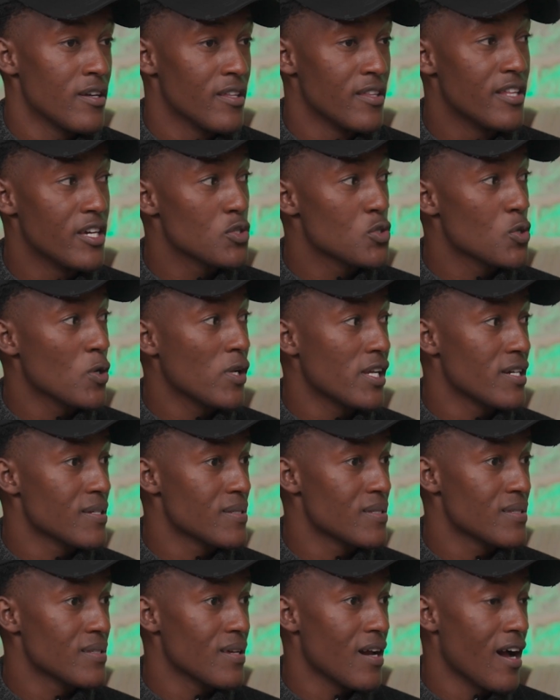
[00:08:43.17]
there's
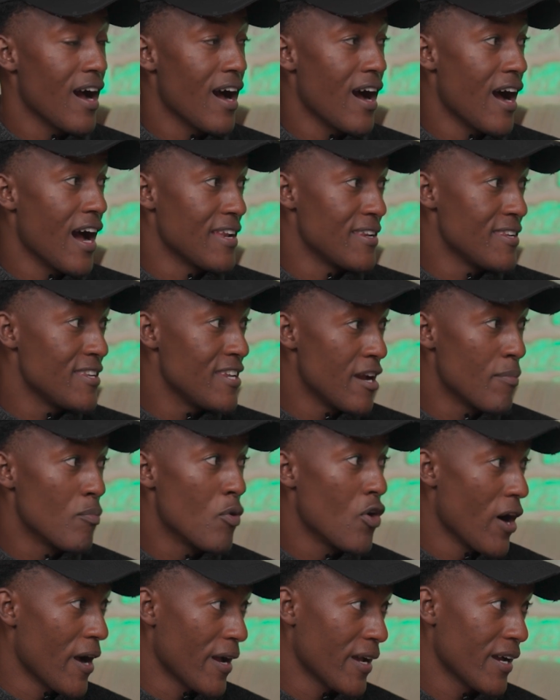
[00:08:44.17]
always a
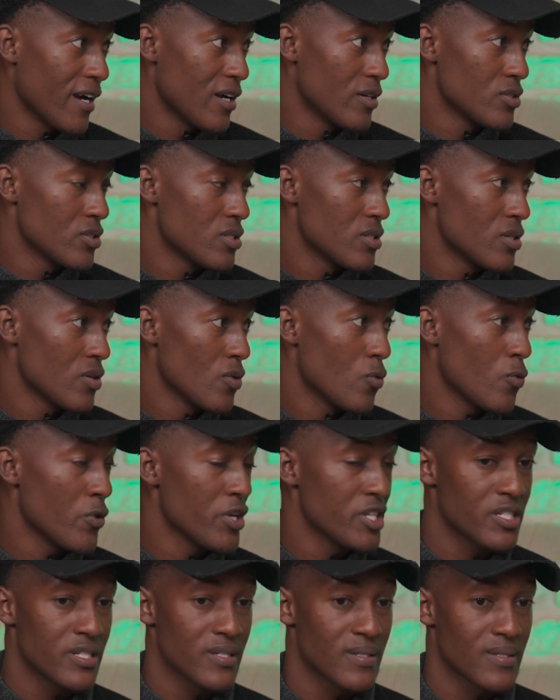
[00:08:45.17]
demo account,
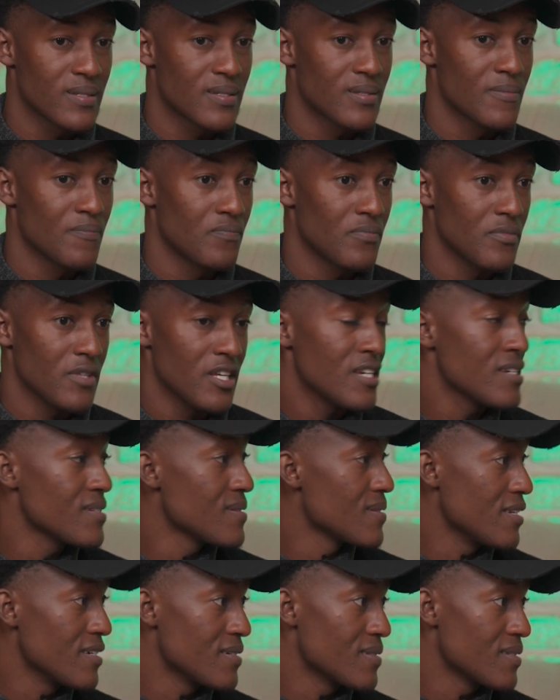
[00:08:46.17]
which is
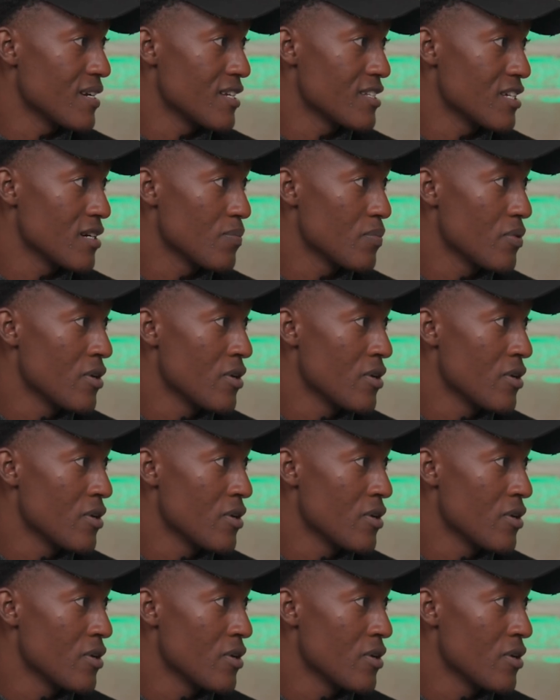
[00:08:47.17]
easily set up.